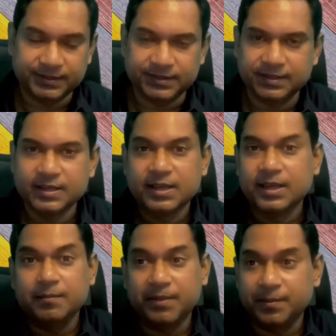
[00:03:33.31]
And
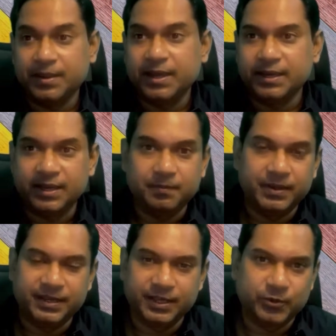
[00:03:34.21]
maybe I need
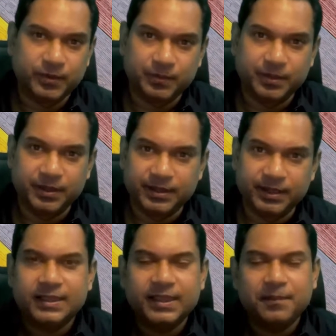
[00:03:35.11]
better equipment.
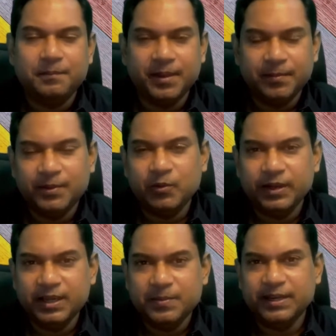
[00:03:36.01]
That may be
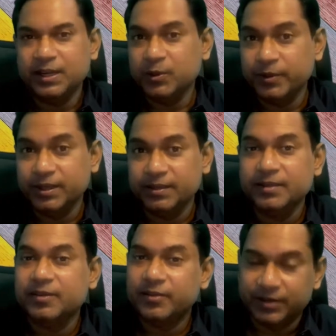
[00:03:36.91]
why. But
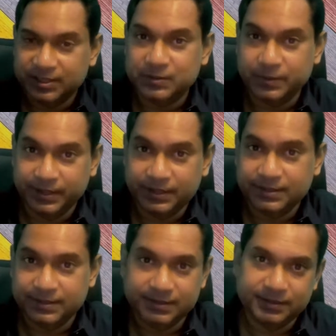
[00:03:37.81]
anyway,
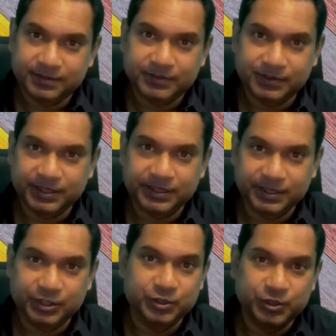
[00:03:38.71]
respect for the
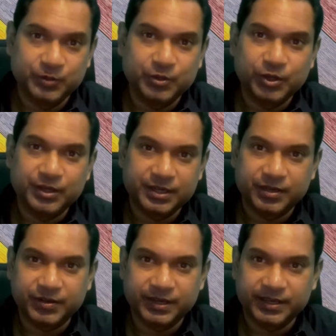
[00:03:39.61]
YouTube
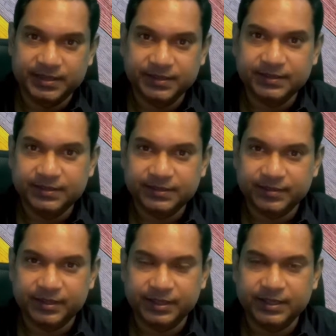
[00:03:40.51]
content creators,
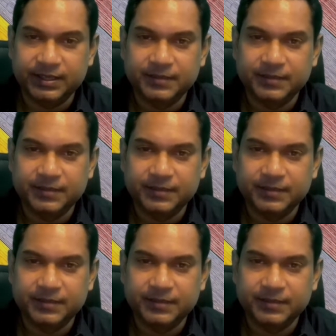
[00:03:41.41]
right?